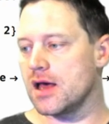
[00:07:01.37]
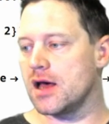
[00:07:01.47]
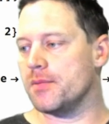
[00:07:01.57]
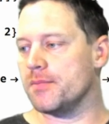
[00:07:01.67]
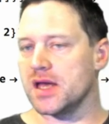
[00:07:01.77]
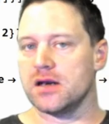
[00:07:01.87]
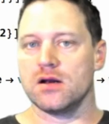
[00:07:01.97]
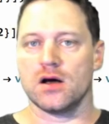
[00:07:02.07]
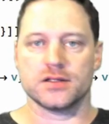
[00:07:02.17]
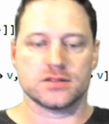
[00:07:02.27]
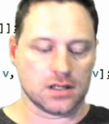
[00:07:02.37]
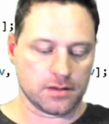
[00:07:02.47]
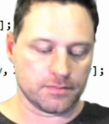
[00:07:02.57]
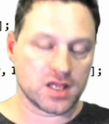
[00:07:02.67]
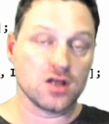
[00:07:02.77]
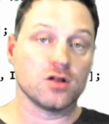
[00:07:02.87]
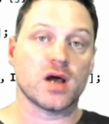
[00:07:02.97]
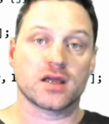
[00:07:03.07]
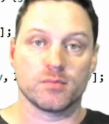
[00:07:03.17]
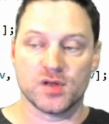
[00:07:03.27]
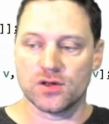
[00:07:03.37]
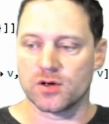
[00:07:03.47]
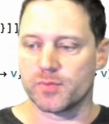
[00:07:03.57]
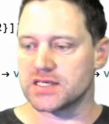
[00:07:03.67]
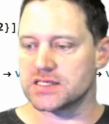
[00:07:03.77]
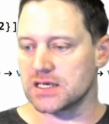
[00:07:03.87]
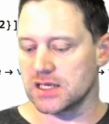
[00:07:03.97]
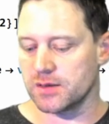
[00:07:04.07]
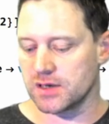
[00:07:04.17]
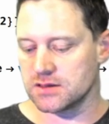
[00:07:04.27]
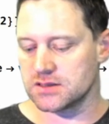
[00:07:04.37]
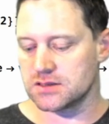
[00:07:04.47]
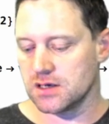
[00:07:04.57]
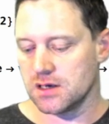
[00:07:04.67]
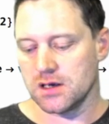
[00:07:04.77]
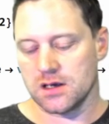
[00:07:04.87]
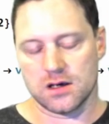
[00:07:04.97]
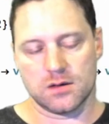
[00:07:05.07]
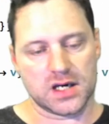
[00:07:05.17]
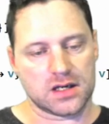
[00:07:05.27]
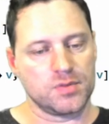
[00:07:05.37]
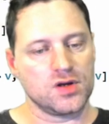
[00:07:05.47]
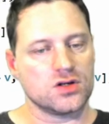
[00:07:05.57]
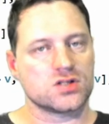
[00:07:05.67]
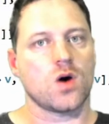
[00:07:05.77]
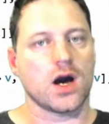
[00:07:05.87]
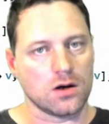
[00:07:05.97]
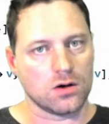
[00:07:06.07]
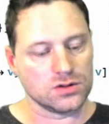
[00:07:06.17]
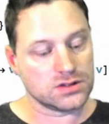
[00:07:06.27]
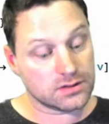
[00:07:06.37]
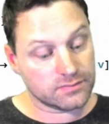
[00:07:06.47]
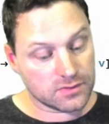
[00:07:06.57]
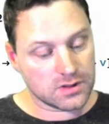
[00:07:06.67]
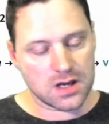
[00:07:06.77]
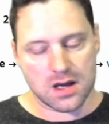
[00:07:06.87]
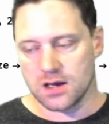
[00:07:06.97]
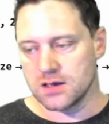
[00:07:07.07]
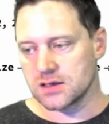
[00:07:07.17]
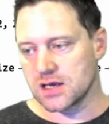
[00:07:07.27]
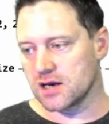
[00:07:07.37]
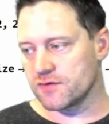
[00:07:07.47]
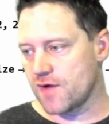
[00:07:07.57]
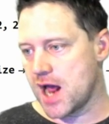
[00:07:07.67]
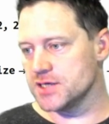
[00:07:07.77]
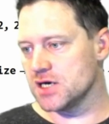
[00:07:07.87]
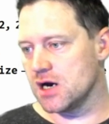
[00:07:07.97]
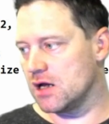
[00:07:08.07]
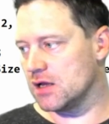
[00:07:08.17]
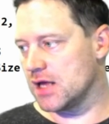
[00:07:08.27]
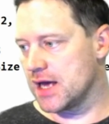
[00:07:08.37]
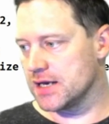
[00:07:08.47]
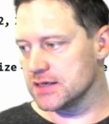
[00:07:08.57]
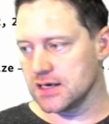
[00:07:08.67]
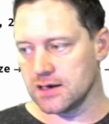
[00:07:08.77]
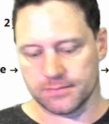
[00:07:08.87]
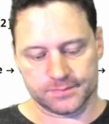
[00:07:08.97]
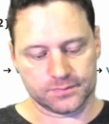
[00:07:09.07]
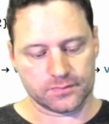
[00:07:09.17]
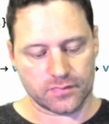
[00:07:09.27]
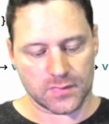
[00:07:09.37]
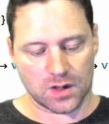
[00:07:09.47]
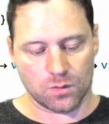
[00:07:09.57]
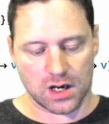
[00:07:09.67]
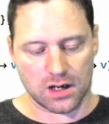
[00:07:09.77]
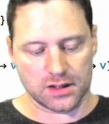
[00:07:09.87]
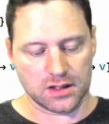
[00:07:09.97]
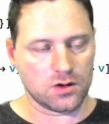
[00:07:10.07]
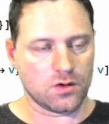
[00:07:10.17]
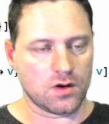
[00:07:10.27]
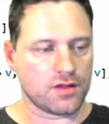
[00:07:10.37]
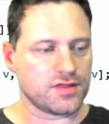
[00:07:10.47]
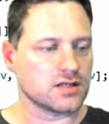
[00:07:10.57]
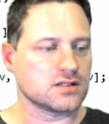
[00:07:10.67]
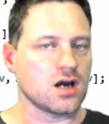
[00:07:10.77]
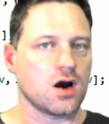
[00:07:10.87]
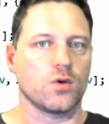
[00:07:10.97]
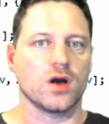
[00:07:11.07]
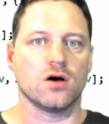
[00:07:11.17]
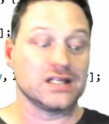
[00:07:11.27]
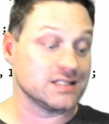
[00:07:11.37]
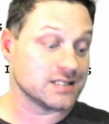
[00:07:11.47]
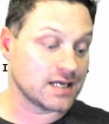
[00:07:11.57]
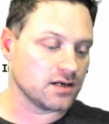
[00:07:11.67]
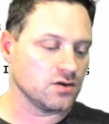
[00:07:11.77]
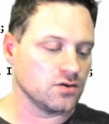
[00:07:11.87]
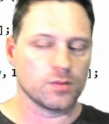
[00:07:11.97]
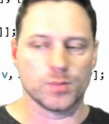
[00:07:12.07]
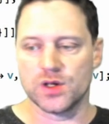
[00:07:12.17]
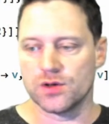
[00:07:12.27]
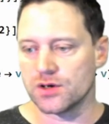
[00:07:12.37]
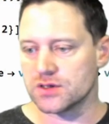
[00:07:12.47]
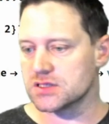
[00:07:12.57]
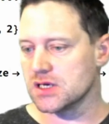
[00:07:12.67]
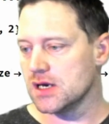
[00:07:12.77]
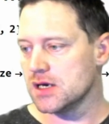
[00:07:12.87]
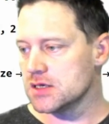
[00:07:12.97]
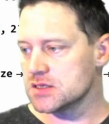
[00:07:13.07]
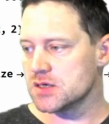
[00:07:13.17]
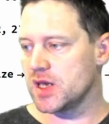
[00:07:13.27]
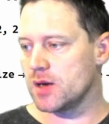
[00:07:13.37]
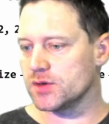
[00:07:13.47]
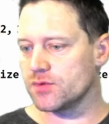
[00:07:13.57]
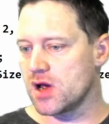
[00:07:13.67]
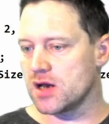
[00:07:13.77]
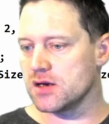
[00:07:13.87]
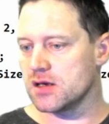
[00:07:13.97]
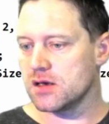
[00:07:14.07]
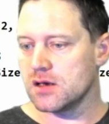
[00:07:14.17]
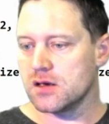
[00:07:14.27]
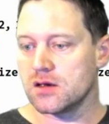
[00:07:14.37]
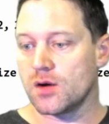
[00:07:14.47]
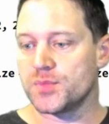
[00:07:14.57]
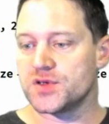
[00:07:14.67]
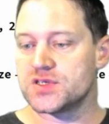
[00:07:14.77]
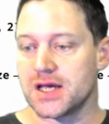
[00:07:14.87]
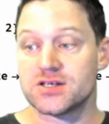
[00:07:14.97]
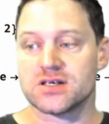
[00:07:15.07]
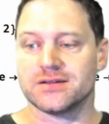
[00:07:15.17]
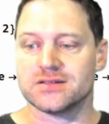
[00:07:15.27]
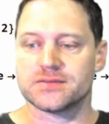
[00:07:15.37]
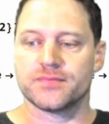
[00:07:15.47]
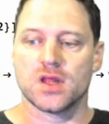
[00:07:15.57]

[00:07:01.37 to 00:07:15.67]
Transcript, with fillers: um, and not um, kill my computer basically because, you know, my computer's quite old, it's getting fragile and, um, well, you know how things go. We all need to get new computers to be able to run computations.